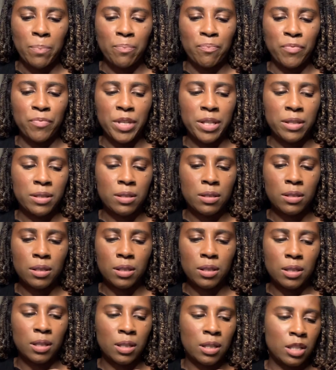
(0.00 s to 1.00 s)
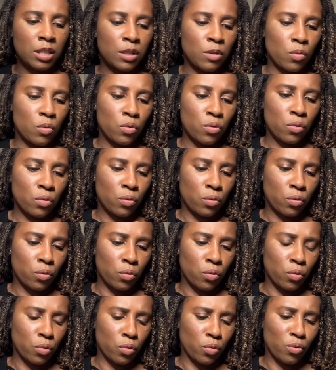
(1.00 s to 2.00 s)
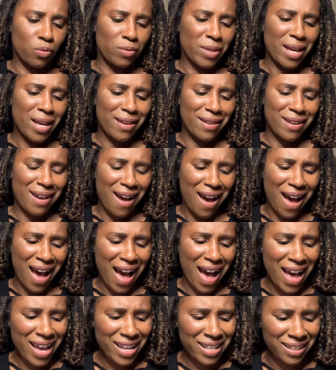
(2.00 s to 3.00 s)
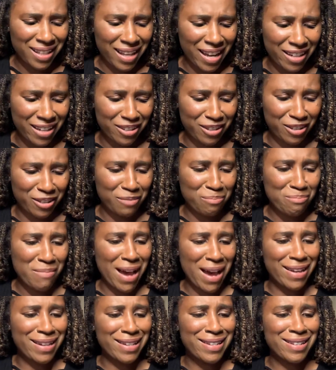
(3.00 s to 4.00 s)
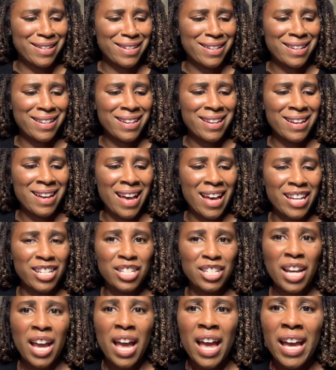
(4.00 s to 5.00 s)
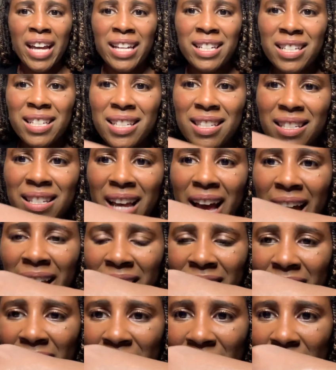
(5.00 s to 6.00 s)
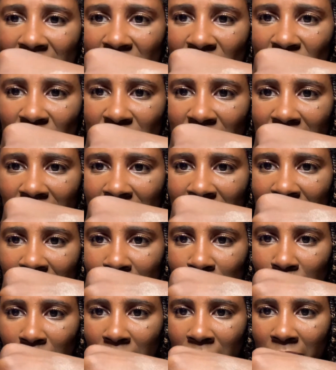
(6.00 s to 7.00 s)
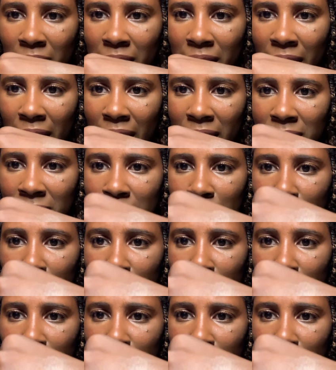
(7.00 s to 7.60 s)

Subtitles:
This is, ooh, that highlighter, my gosh. It does not give it justice, but it has